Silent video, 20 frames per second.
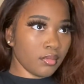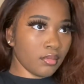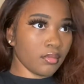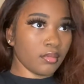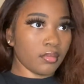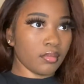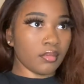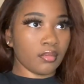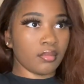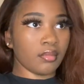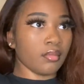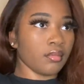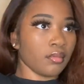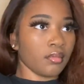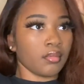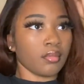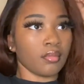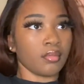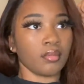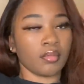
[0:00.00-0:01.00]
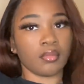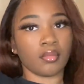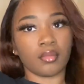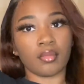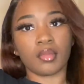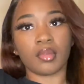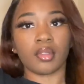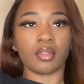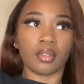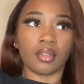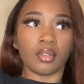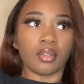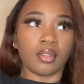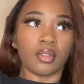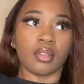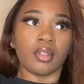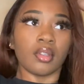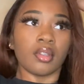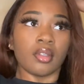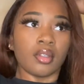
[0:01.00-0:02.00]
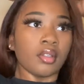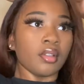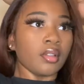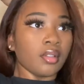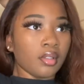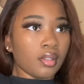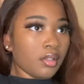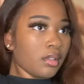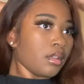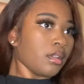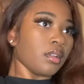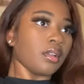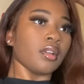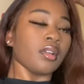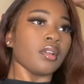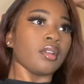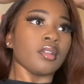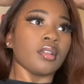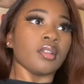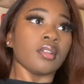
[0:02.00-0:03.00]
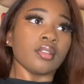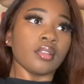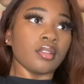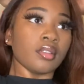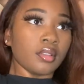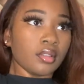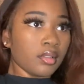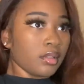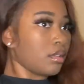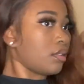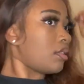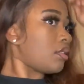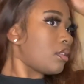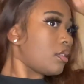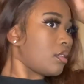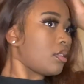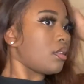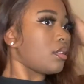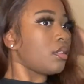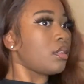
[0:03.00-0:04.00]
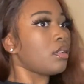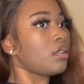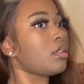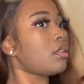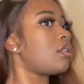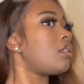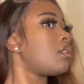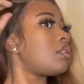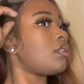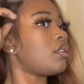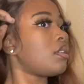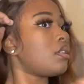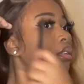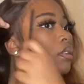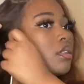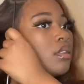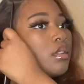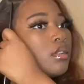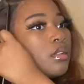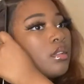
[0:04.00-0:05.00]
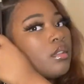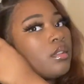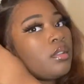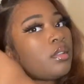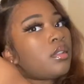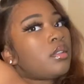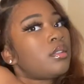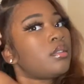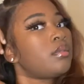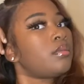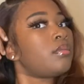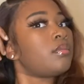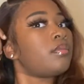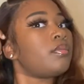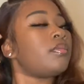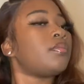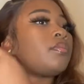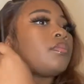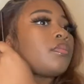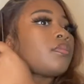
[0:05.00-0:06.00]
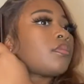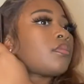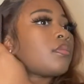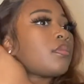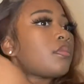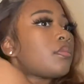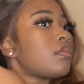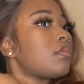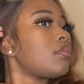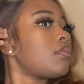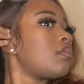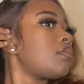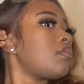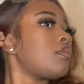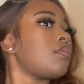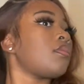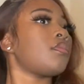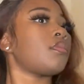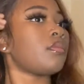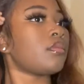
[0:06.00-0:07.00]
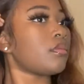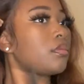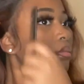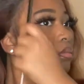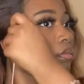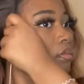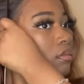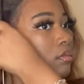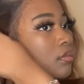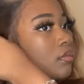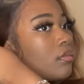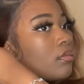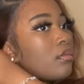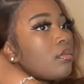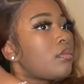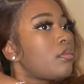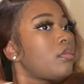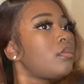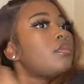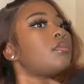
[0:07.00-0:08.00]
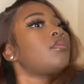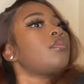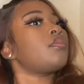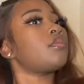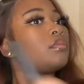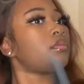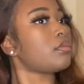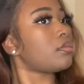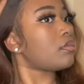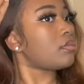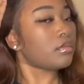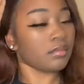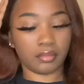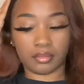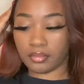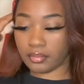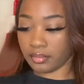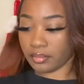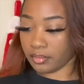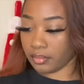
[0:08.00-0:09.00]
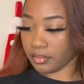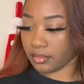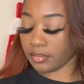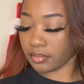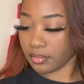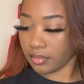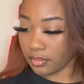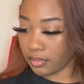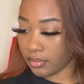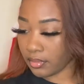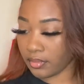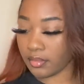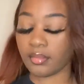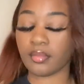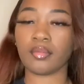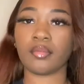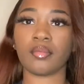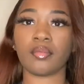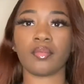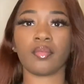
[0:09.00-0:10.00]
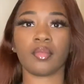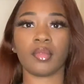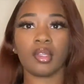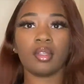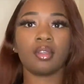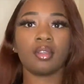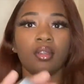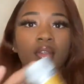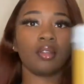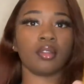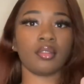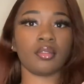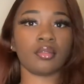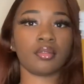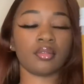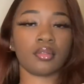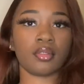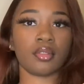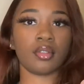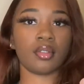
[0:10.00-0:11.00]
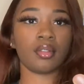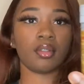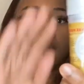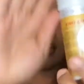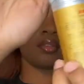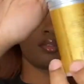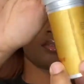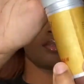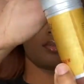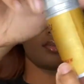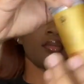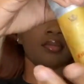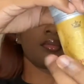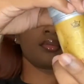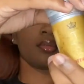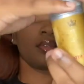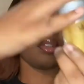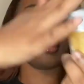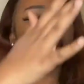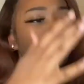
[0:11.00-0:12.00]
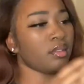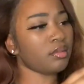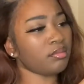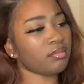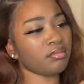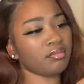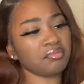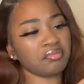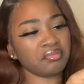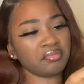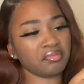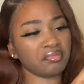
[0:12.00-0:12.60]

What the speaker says: I'm just combing it out or whatever. I know y'all see that scalp, like, lace detected where, nowhere. Okay, yeah. I thought y'all said something. Anyways, so now I'm going in